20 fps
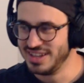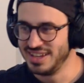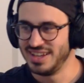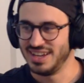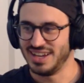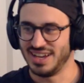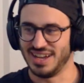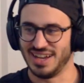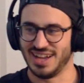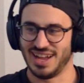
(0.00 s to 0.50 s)

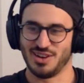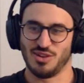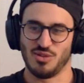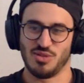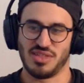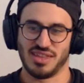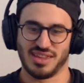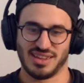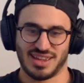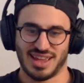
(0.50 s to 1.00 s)
I
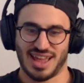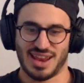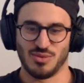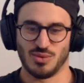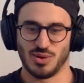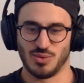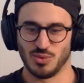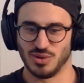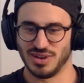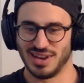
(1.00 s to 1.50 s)
don't think
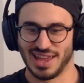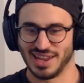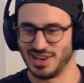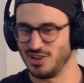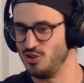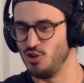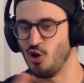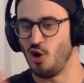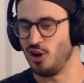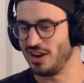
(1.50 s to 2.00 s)
anyone would
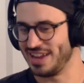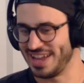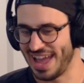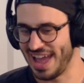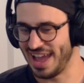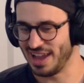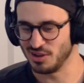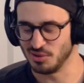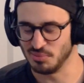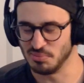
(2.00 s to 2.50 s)
like not
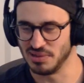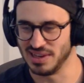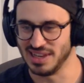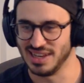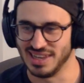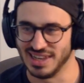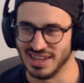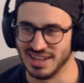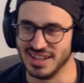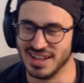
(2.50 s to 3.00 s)
care
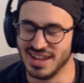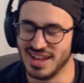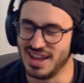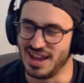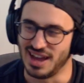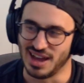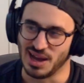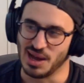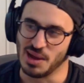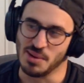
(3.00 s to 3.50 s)
completely.
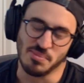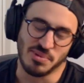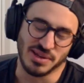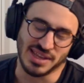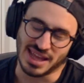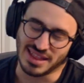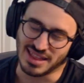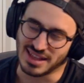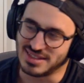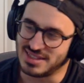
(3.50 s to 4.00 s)
But
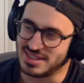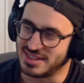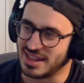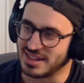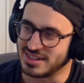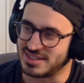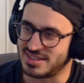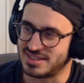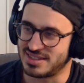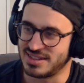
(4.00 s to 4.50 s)

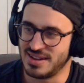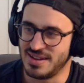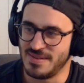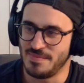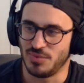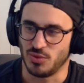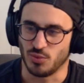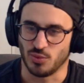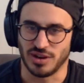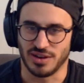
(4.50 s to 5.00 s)
that's
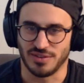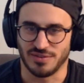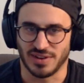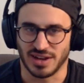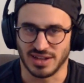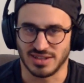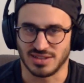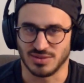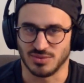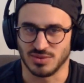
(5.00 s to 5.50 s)
one
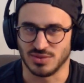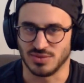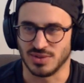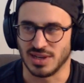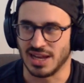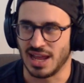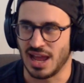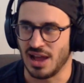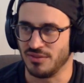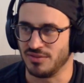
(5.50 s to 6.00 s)
advice that was
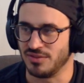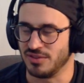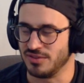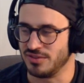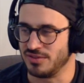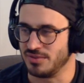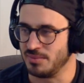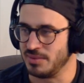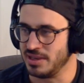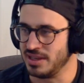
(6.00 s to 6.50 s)
really helpful
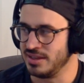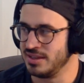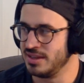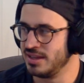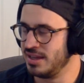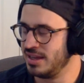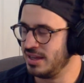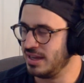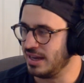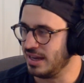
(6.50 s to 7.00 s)
for me.
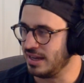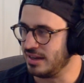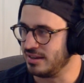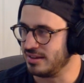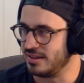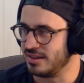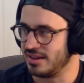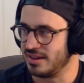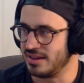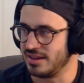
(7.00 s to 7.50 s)

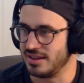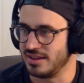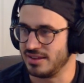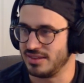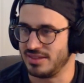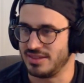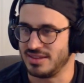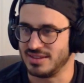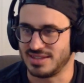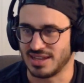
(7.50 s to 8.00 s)
And
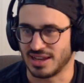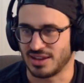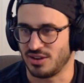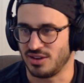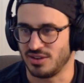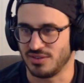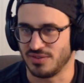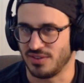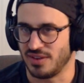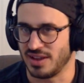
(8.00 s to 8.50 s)
the
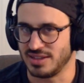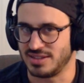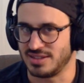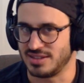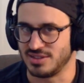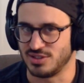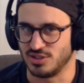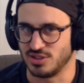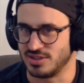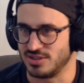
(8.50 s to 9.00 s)
second
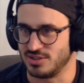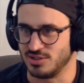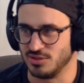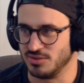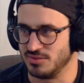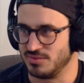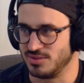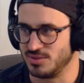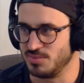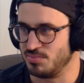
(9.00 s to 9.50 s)
advice is just
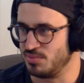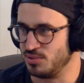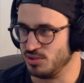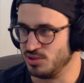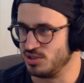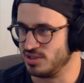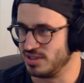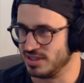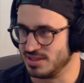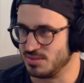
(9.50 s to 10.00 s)
to
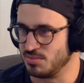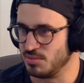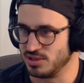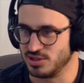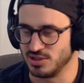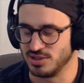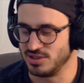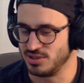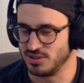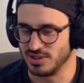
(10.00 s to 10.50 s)
push as
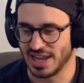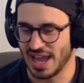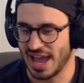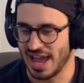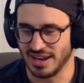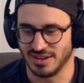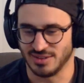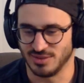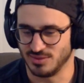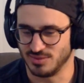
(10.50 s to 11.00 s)
much as you
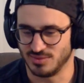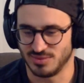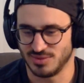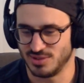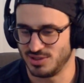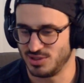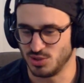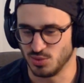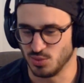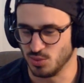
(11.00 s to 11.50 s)
can
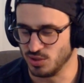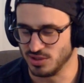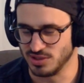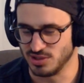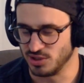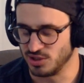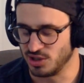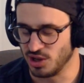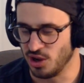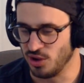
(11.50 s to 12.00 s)

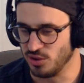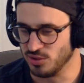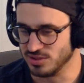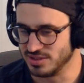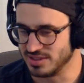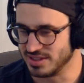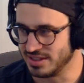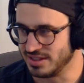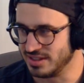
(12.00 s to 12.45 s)
towards your goals.